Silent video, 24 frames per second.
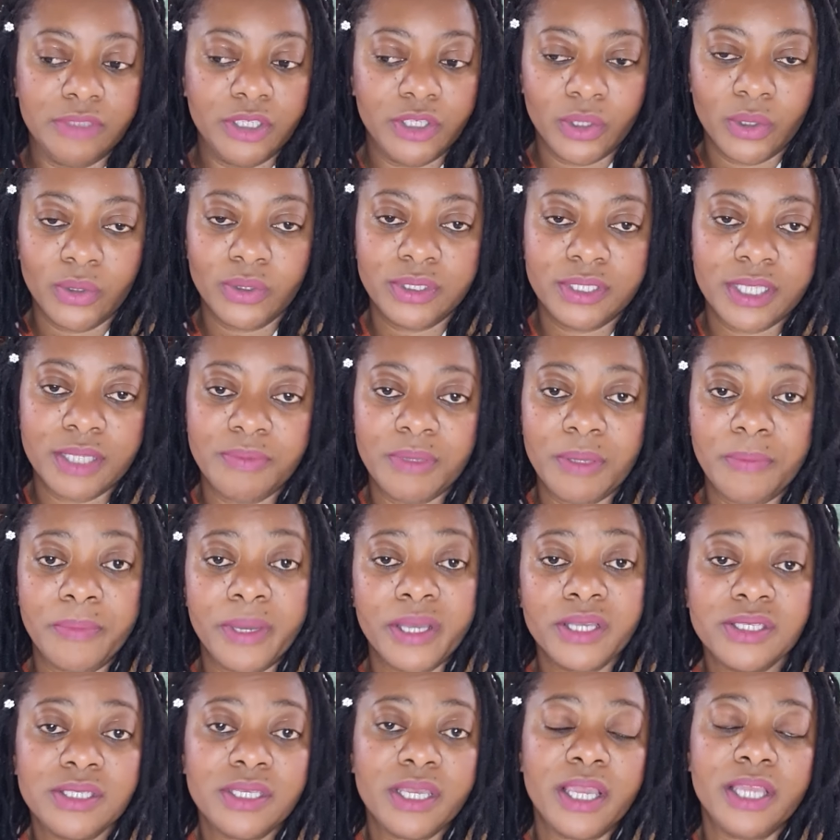you know, send me a
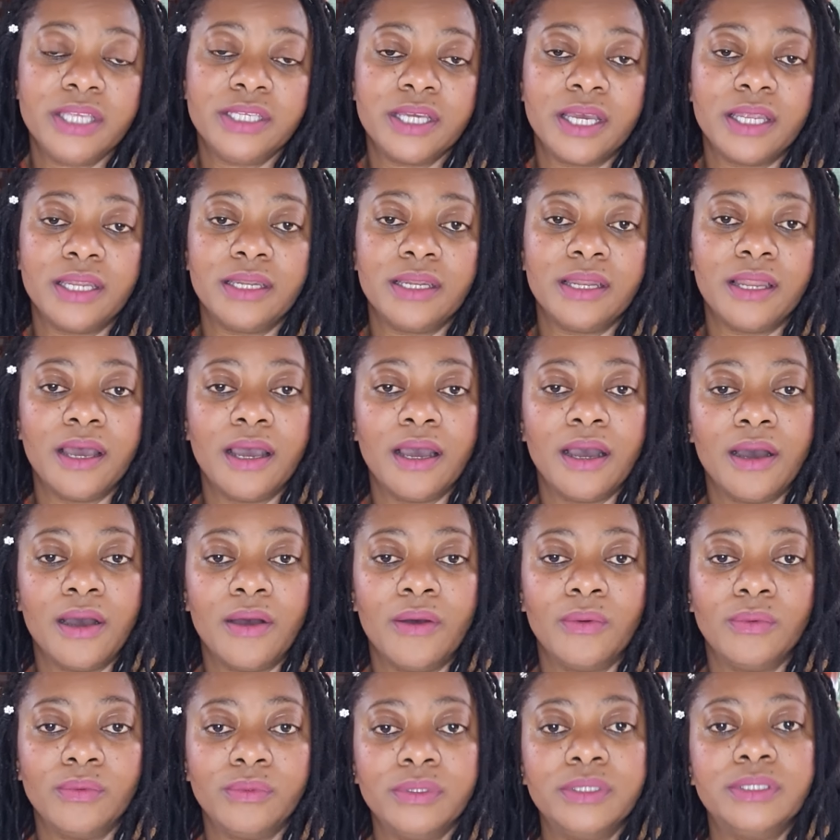message and I
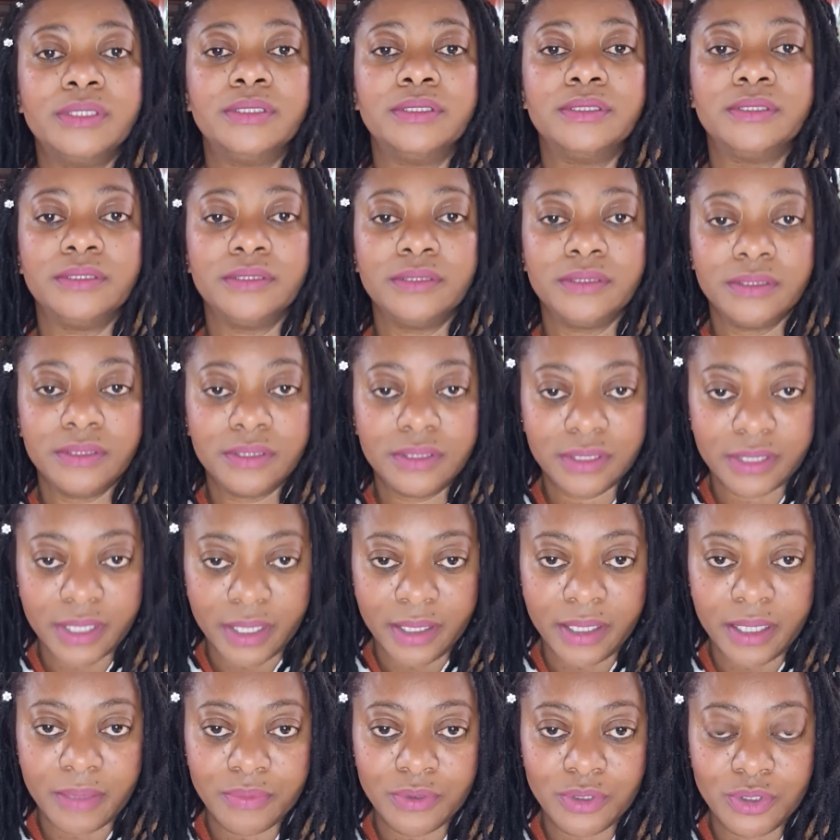will
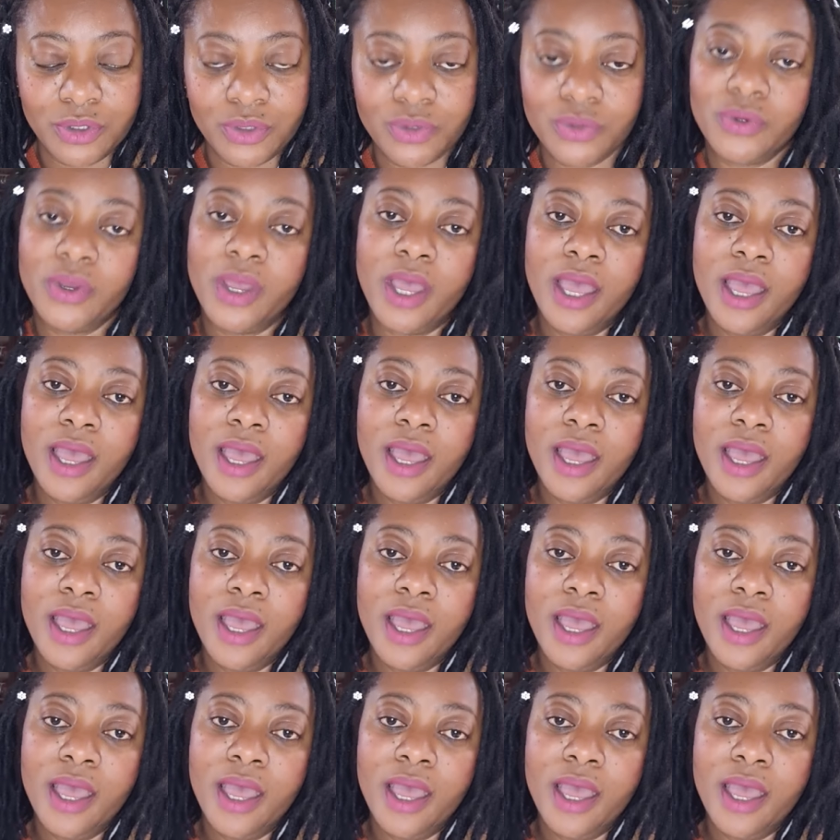send them to you.